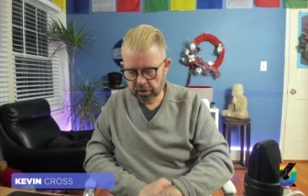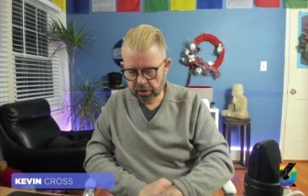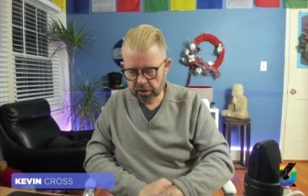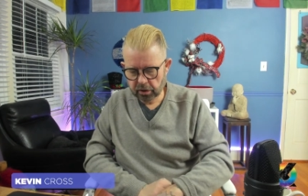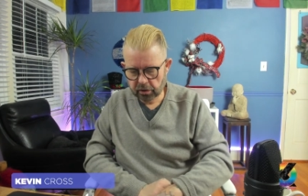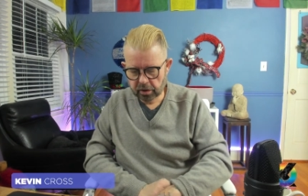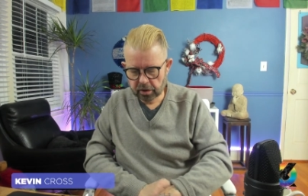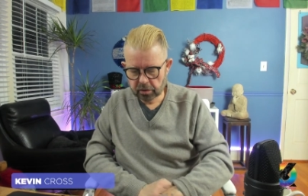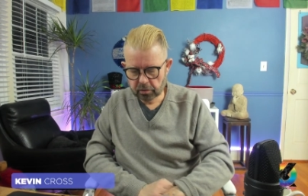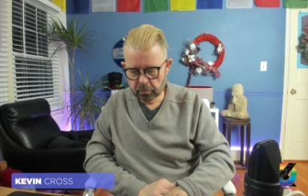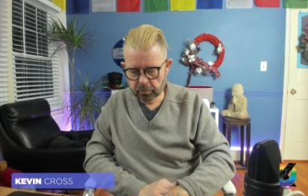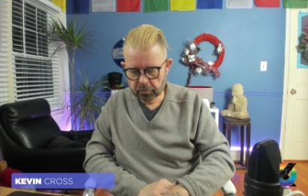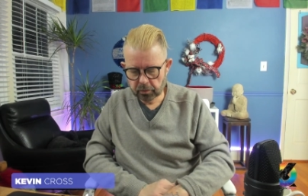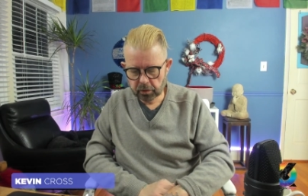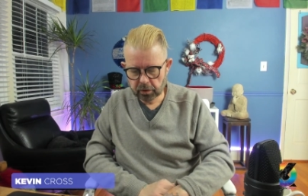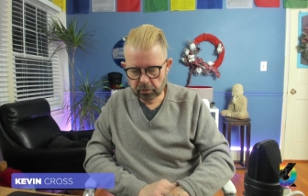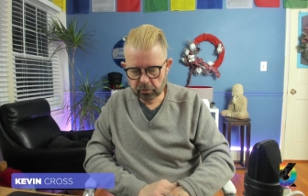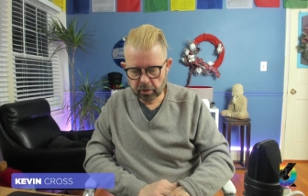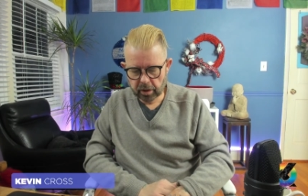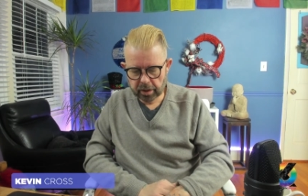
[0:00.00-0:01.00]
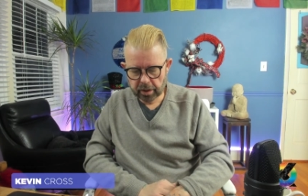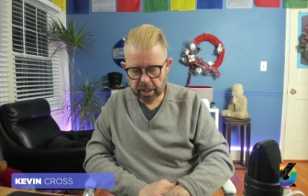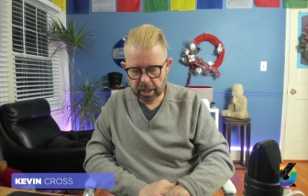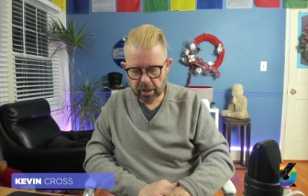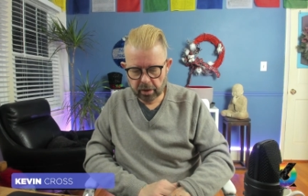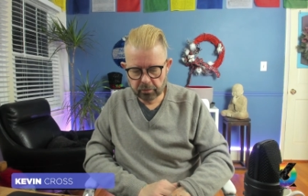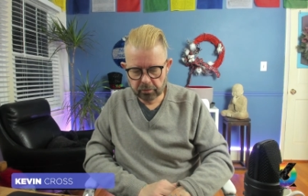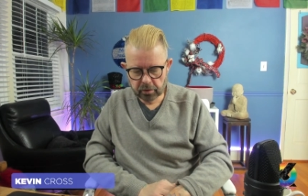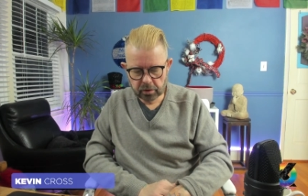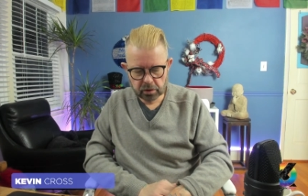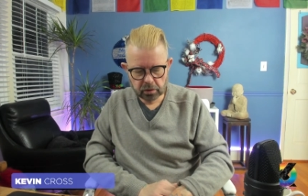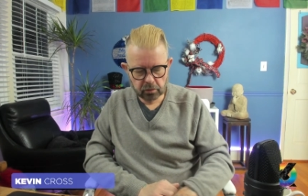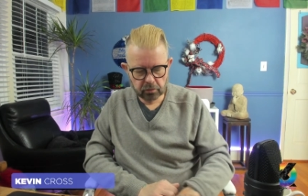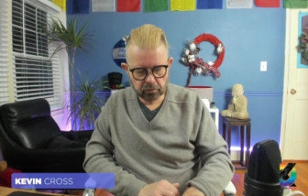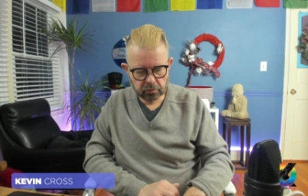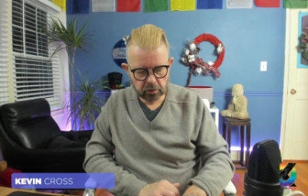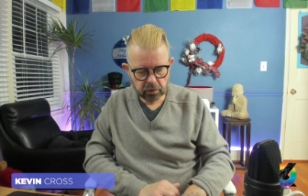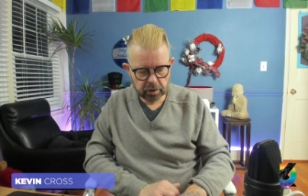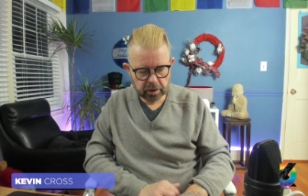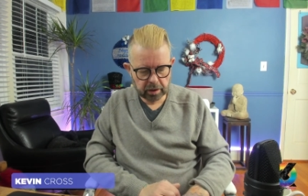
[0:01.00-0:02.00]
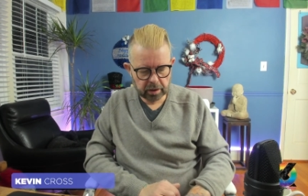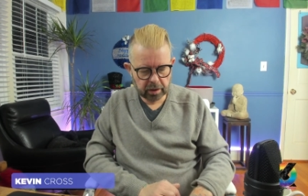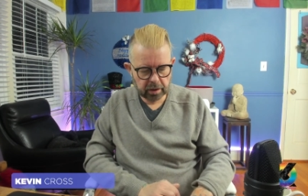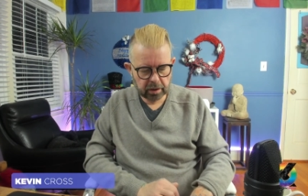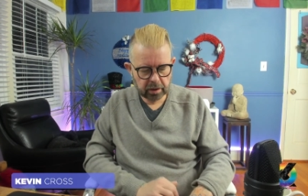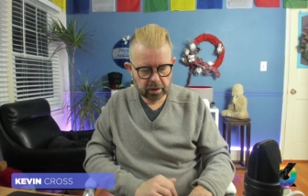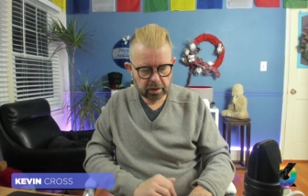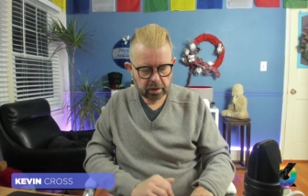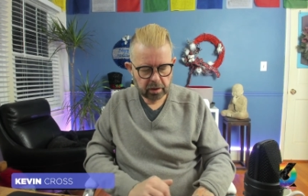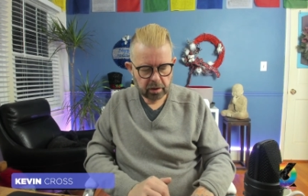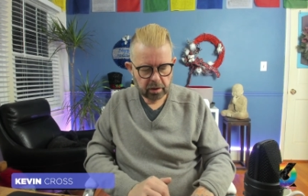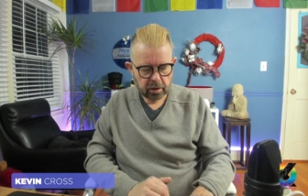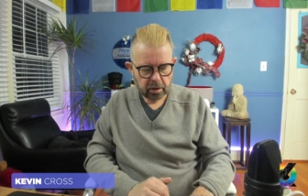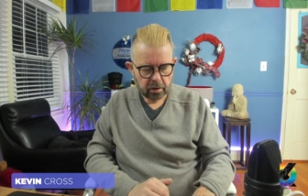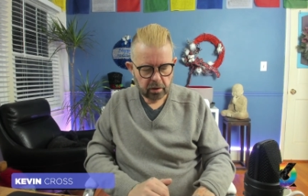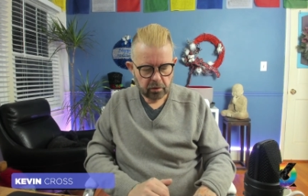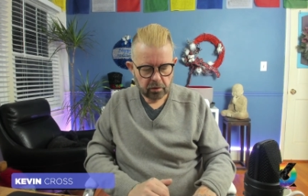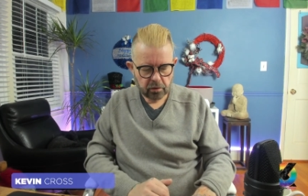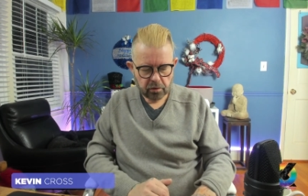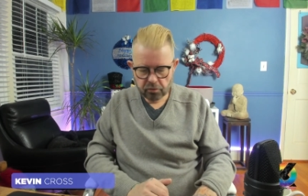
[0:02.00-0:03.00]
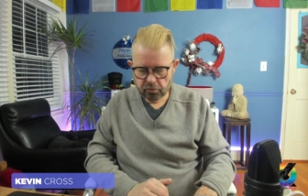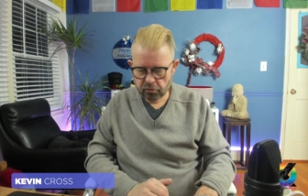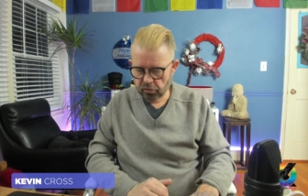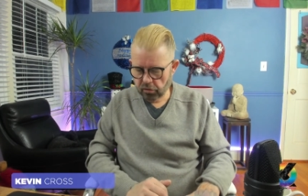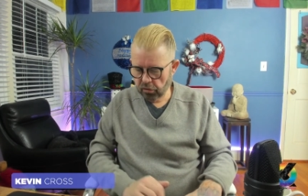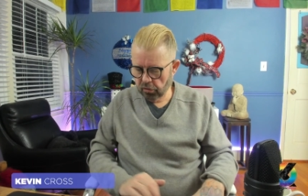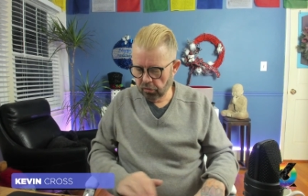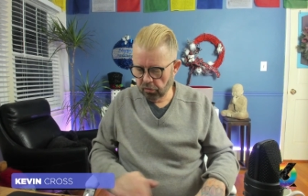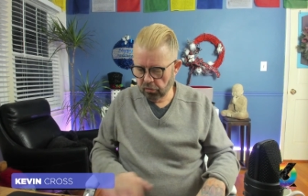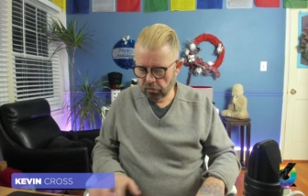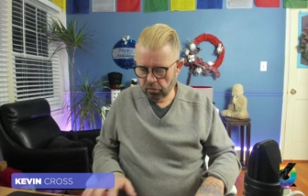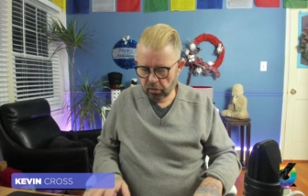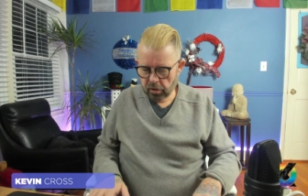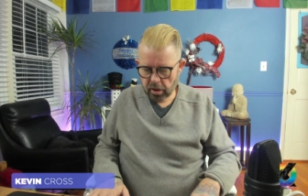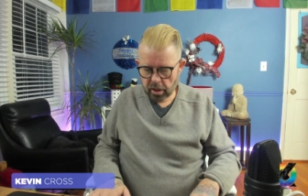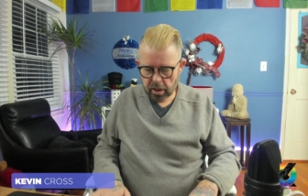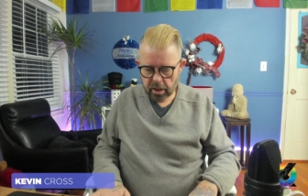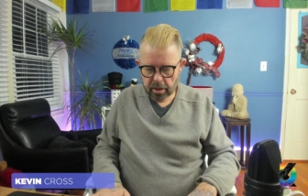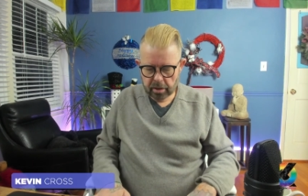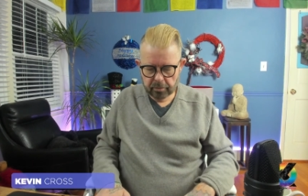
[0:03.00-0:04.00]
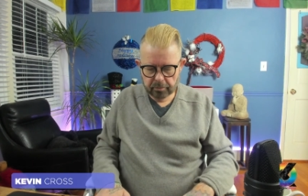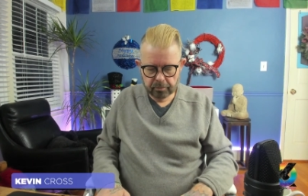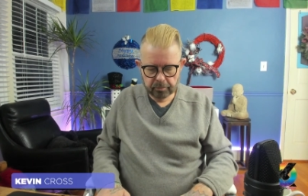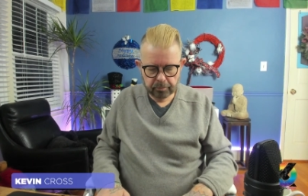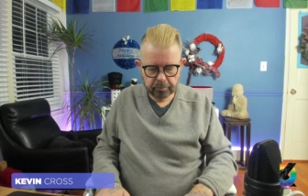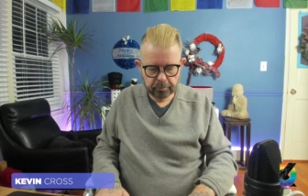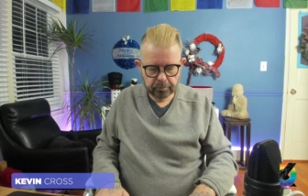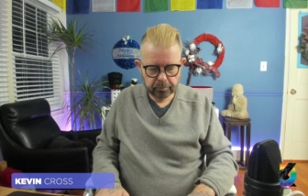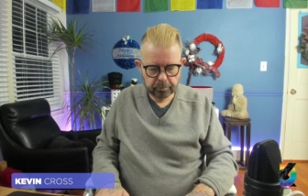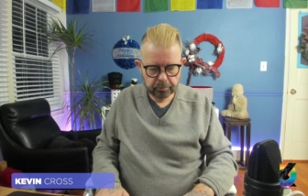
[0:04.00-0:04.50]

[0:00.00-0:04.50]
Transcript: So that's what I'm doing right now. I'm just sort of looking through, um,